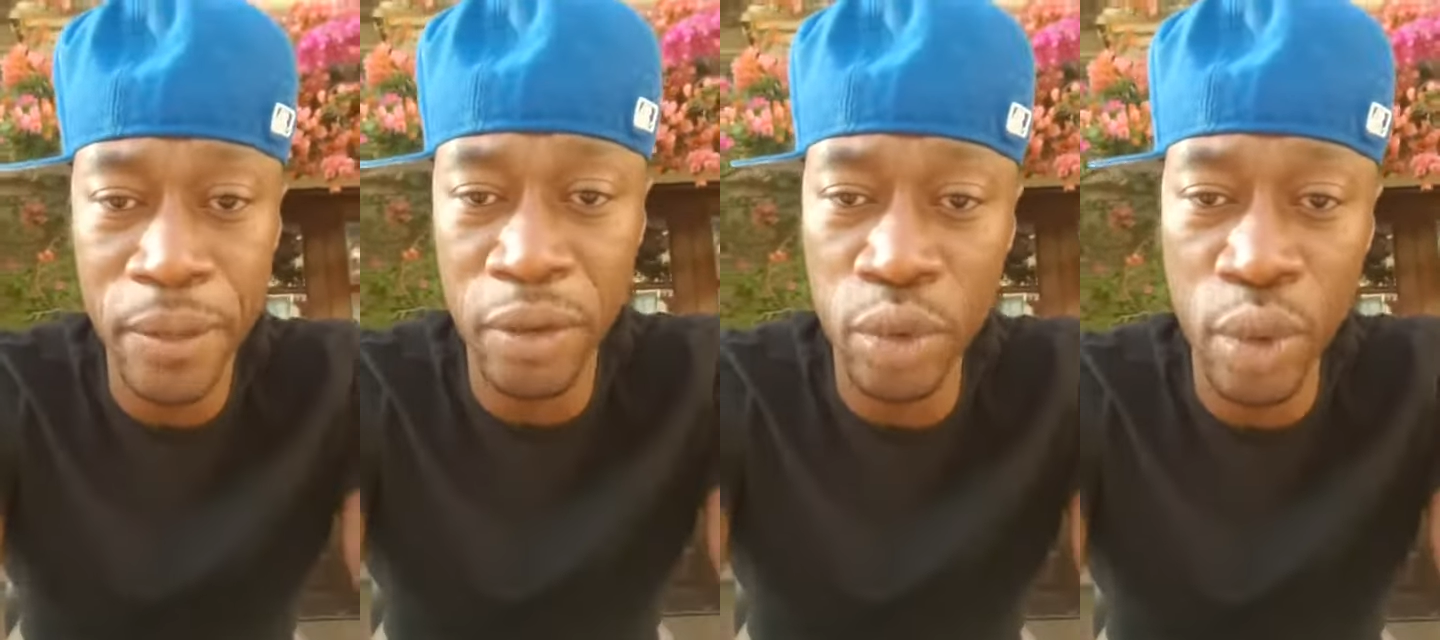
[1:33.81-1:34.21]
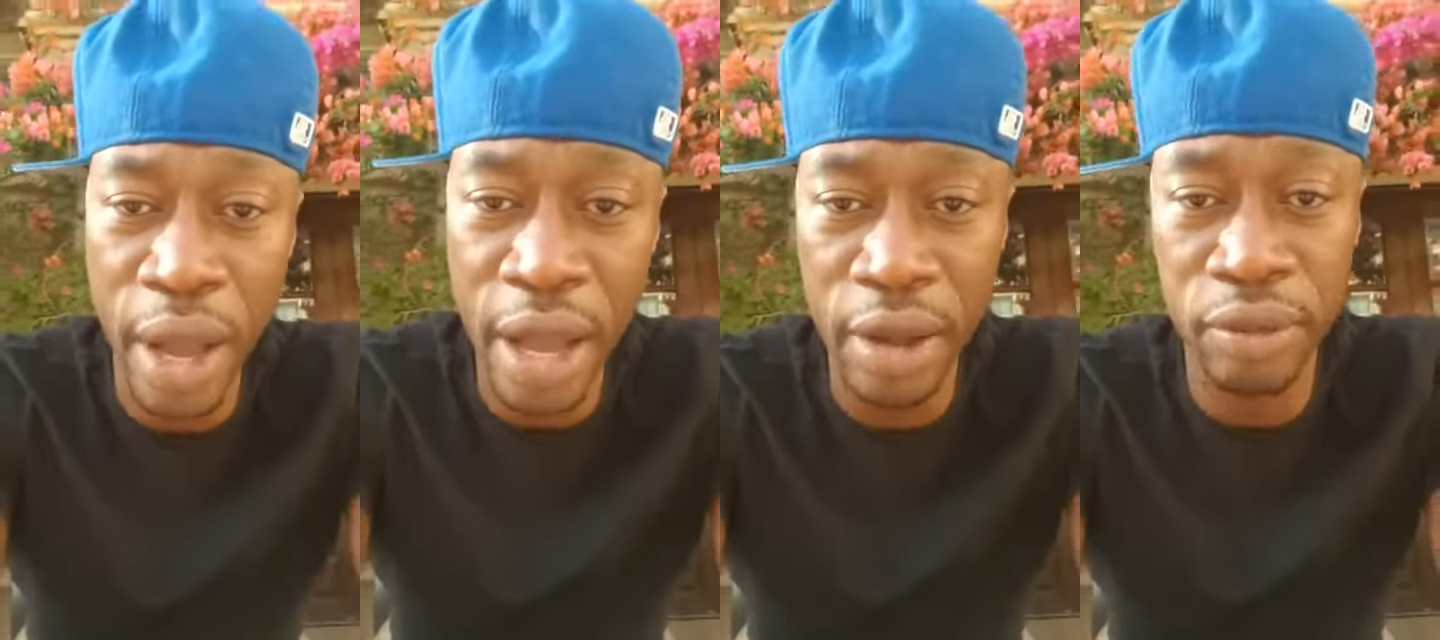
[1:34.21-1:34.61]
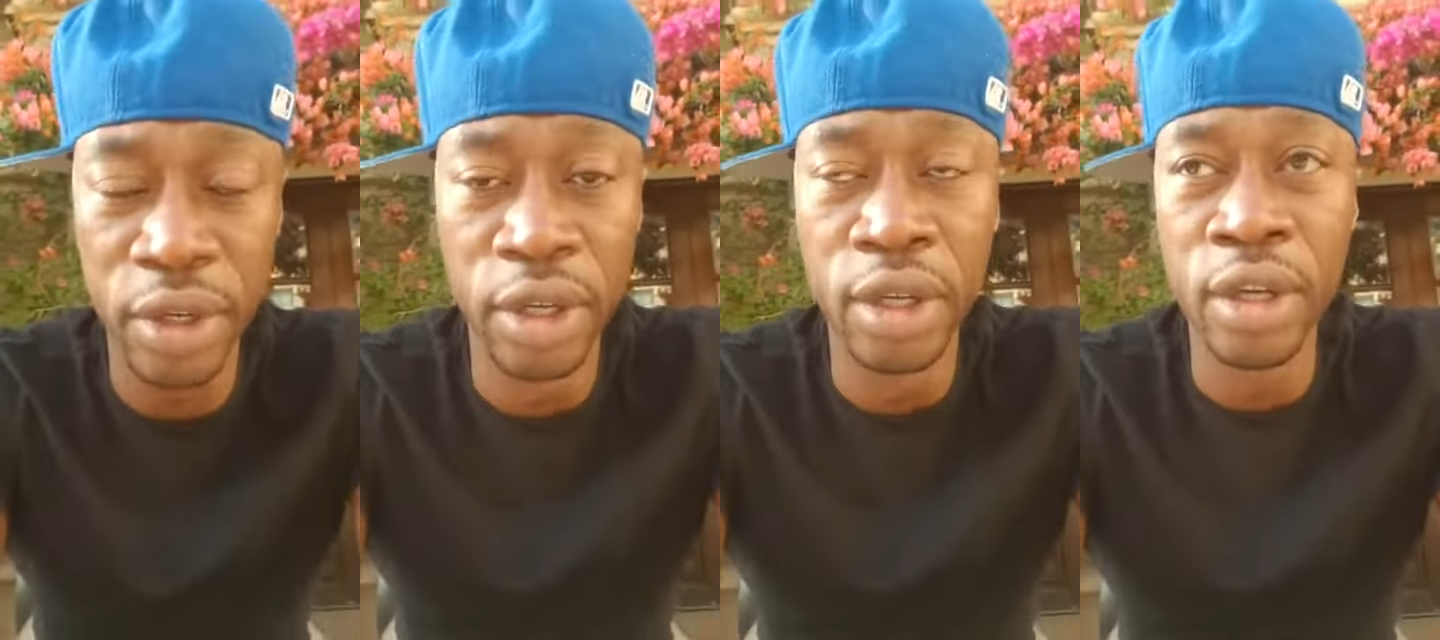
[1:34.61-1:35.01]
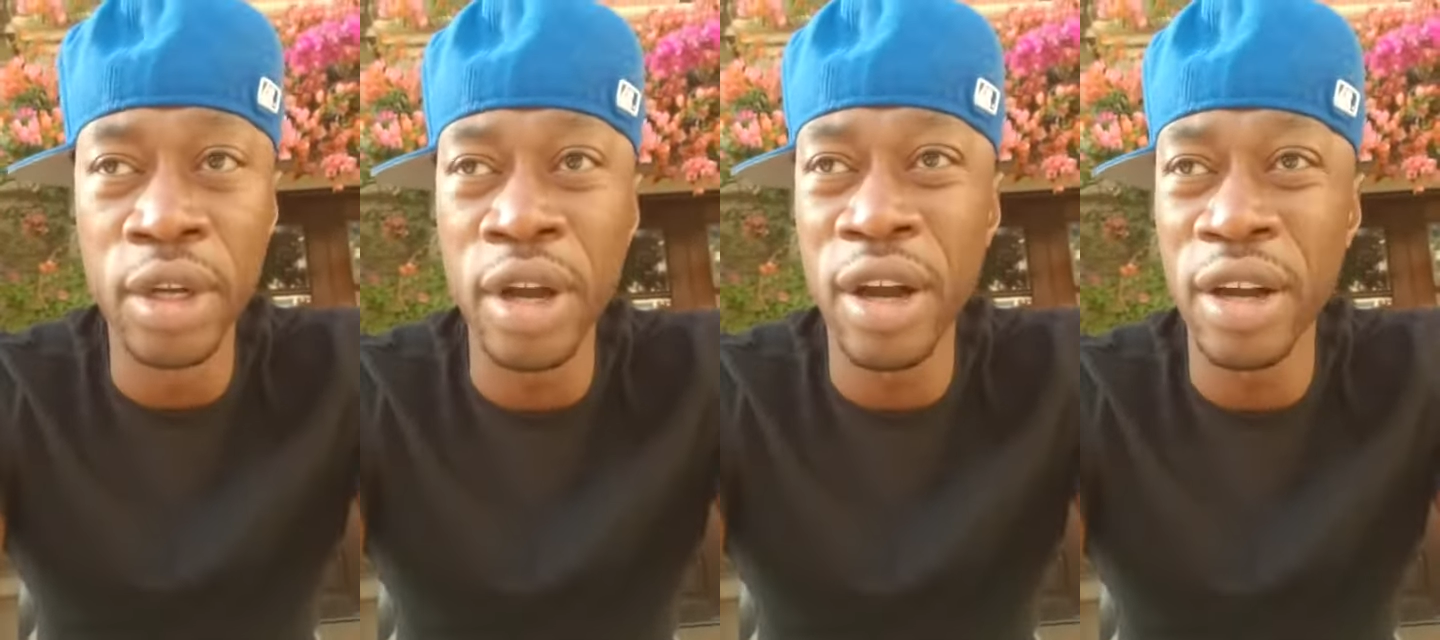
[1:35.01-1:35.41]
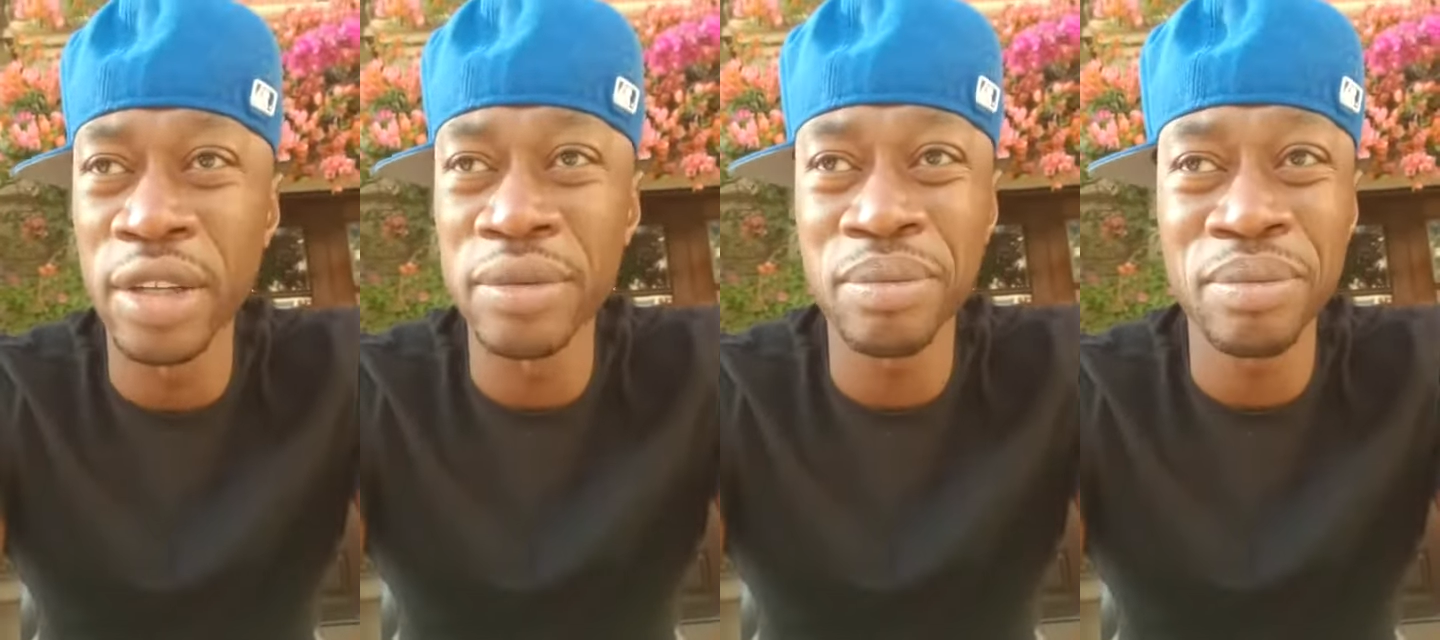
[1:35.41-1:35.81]
If you have
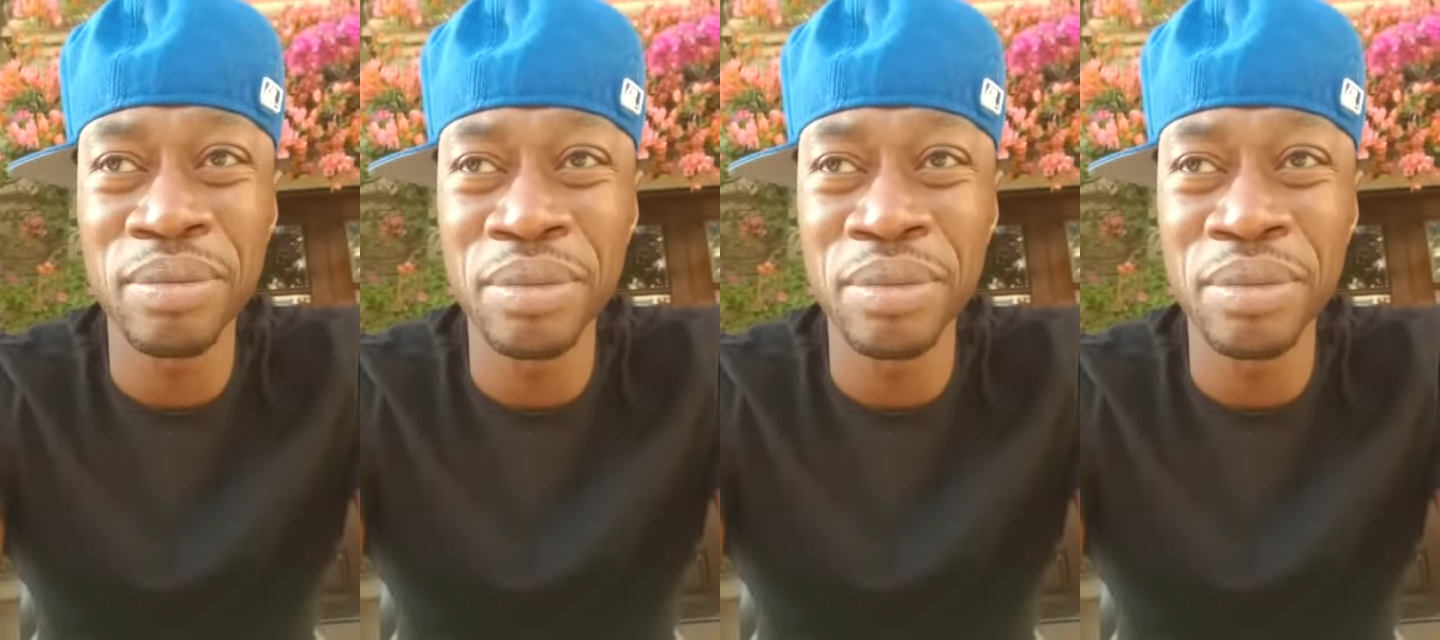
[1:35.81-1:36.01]
um,